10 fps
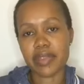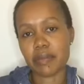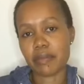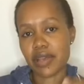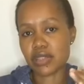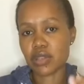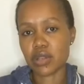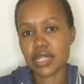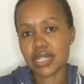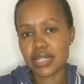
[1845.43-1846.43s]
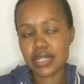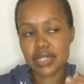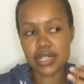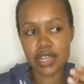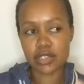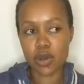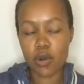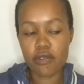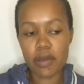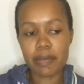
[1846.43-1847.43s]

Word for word: the masculinity takes over,